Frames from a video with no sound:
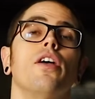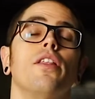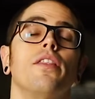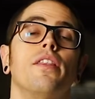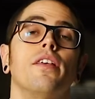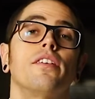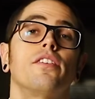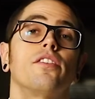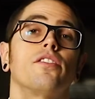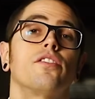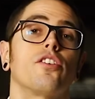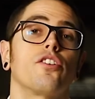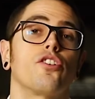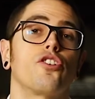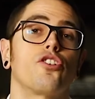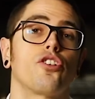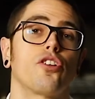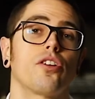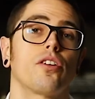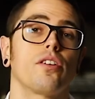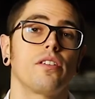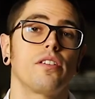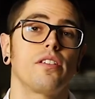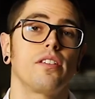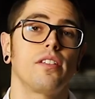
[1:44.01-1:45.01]
this is a
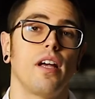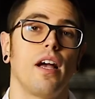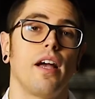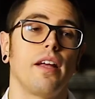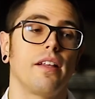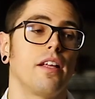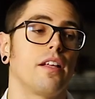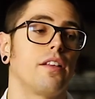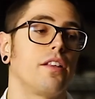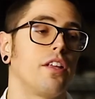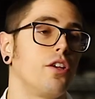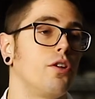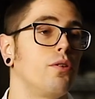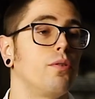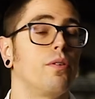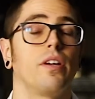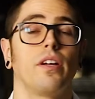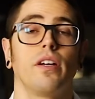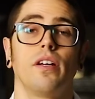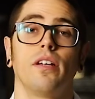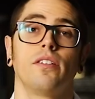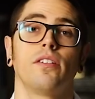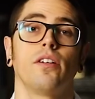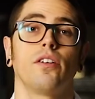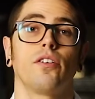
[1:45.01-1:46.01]
sure sign that the
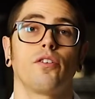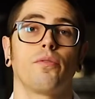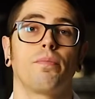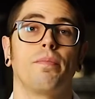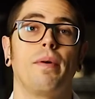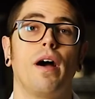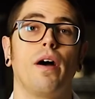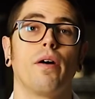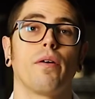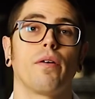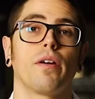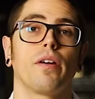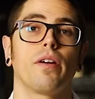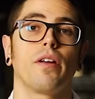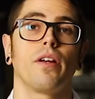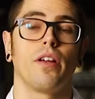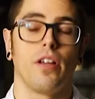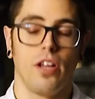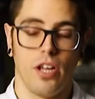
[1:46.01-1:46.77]
unit is underpowered.